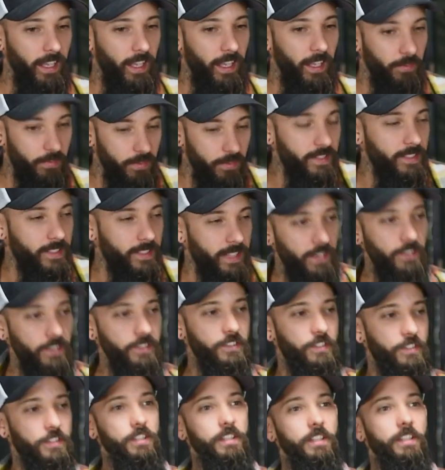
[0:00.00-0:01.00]
if it
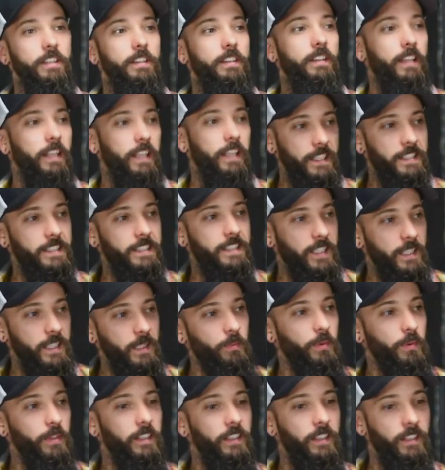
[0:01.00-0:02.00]
sounds good, let's
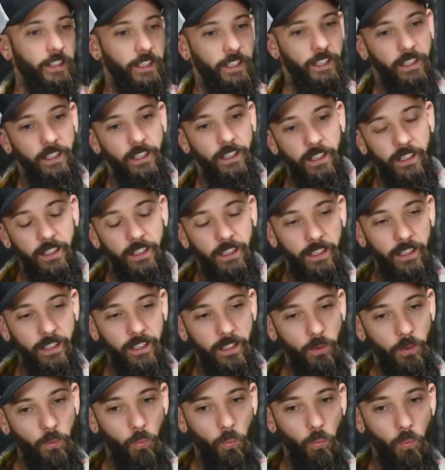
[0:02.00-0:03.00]
keep it. Like
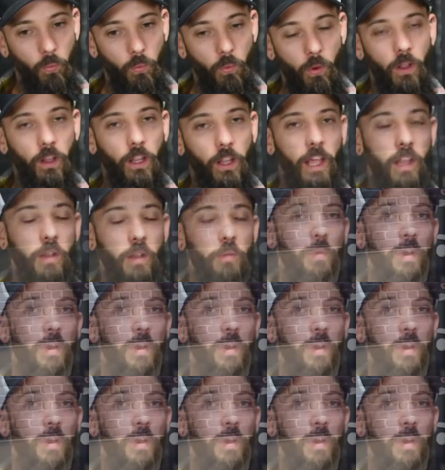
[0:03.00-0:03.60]
a lot